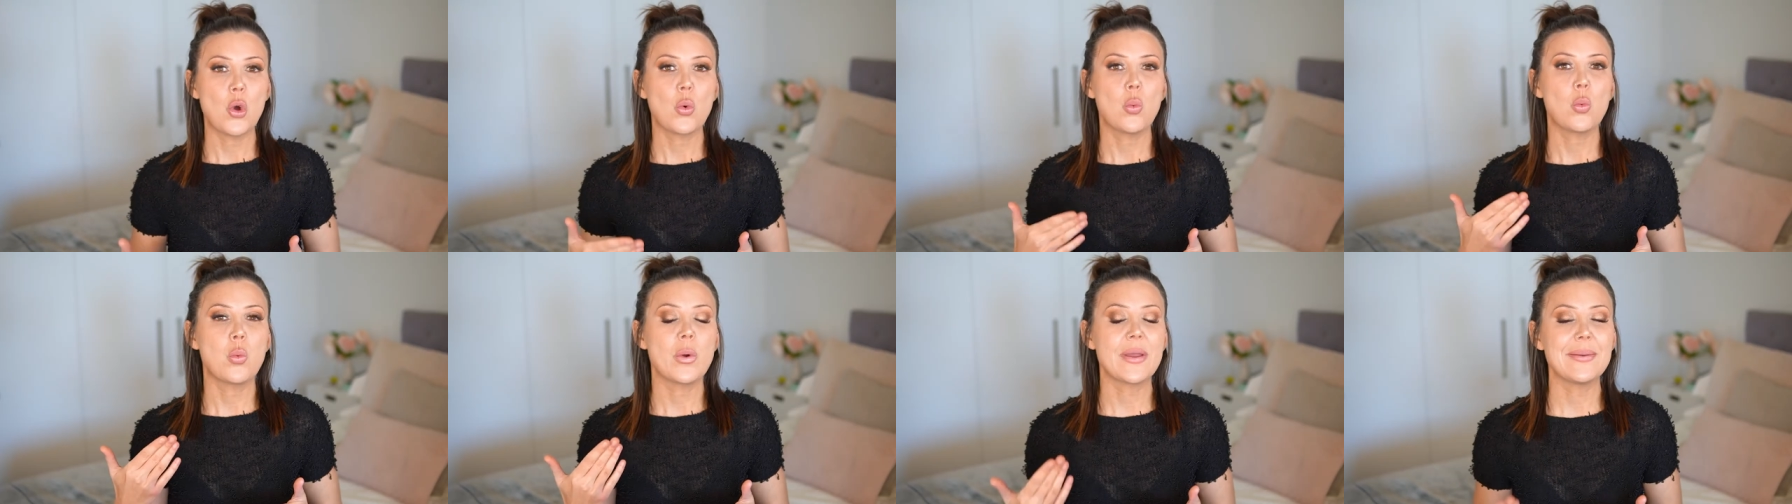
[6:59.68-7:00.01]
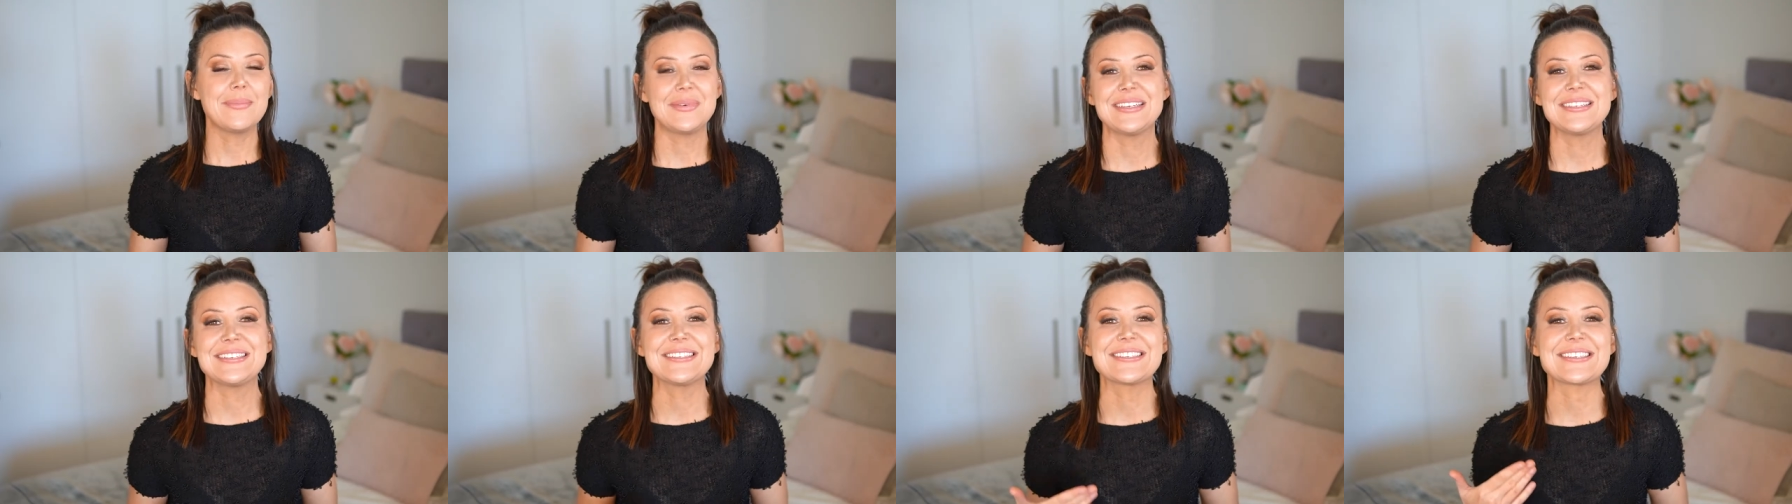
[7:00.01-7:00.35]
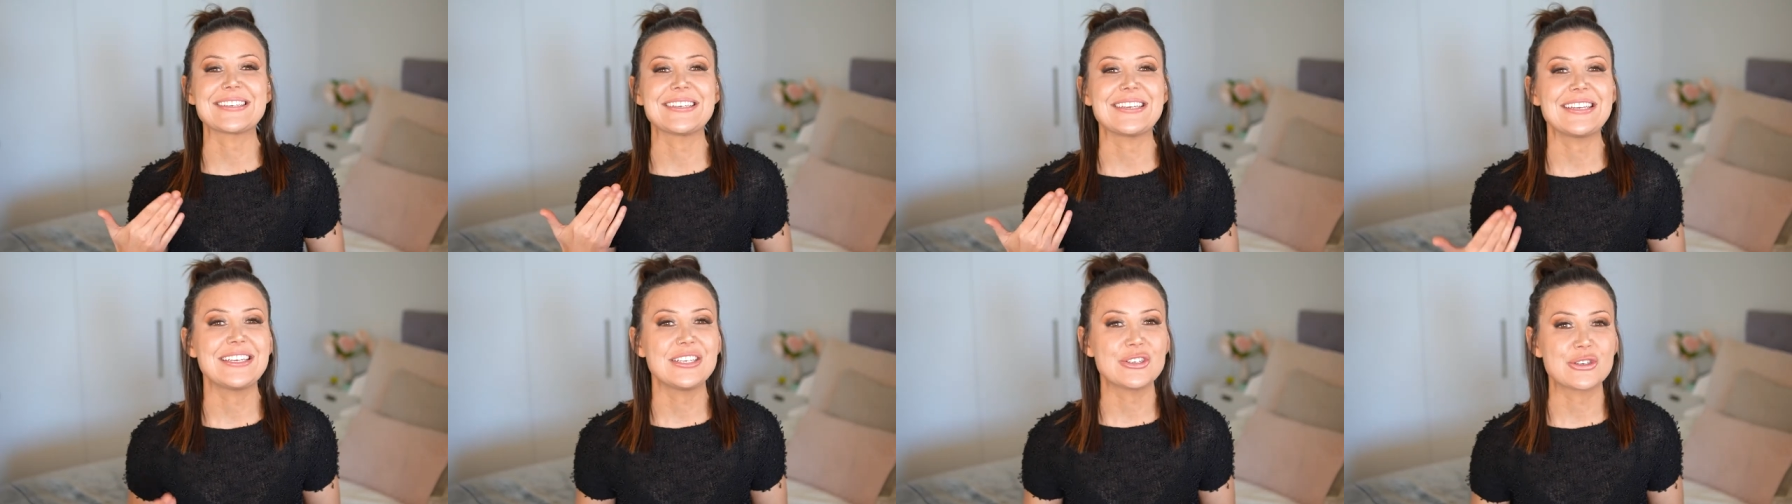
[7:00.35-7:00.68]
women's
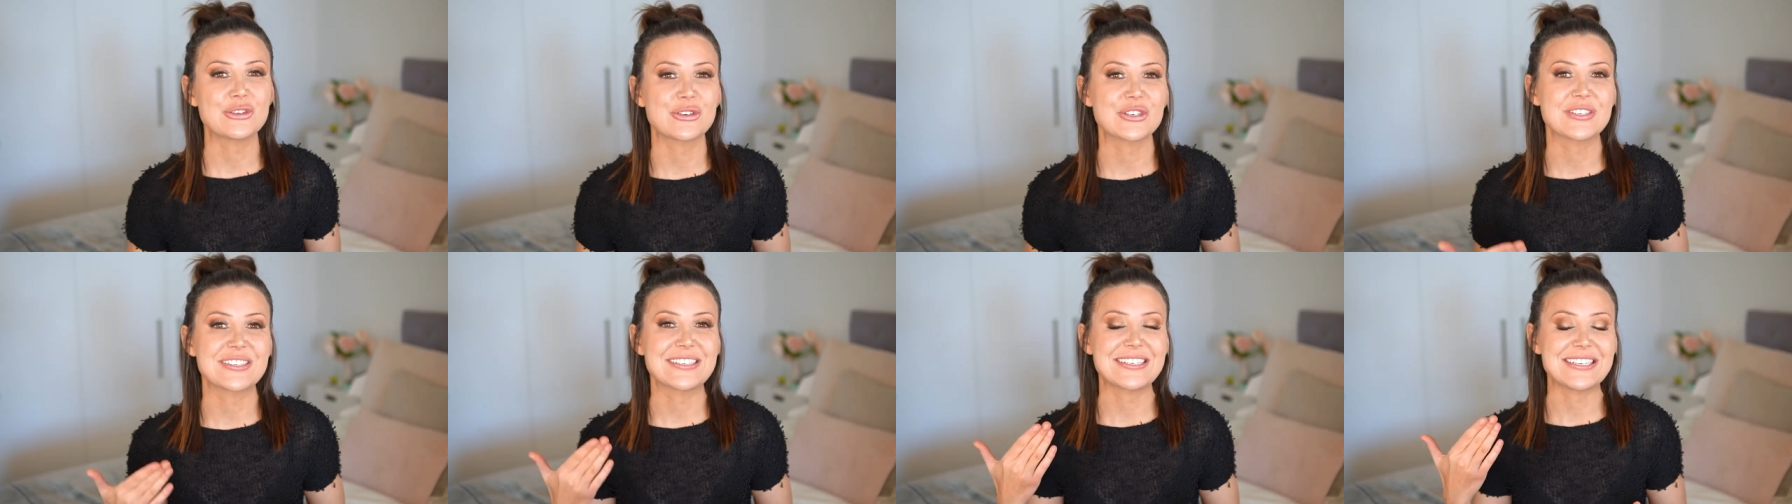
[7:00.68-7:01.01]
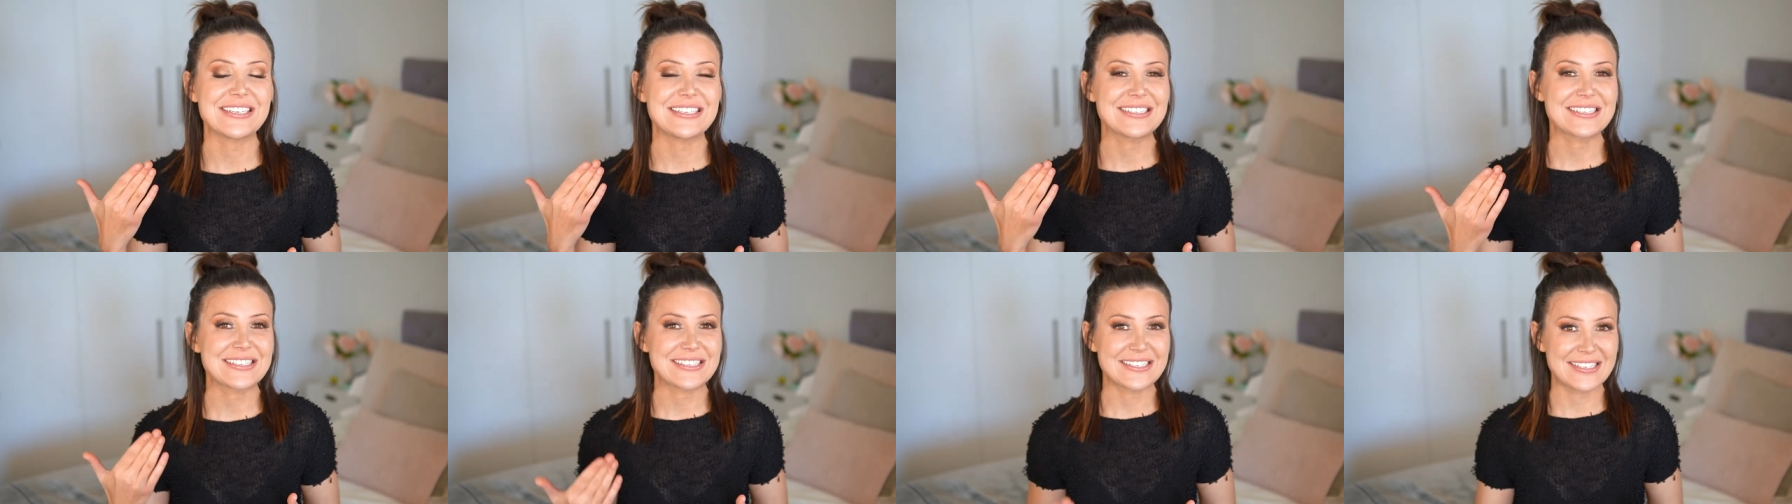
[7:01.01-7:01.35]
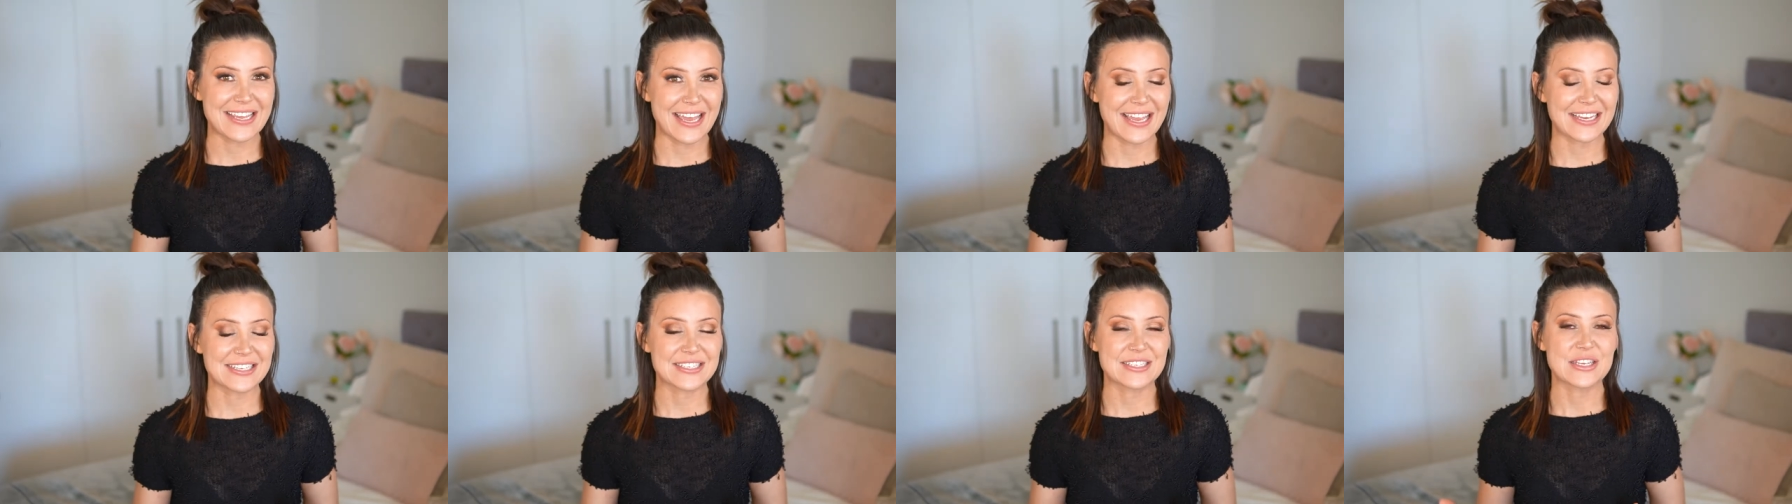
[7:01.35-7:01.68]
interest in
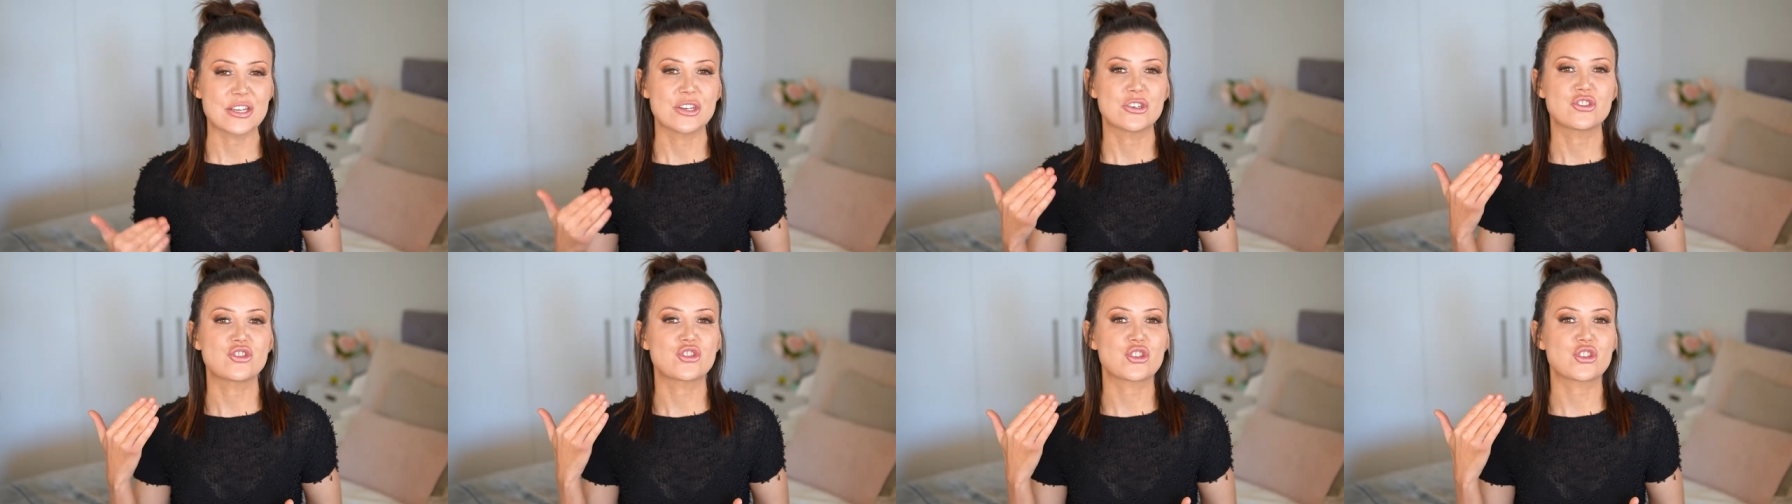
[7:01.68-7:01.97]
sex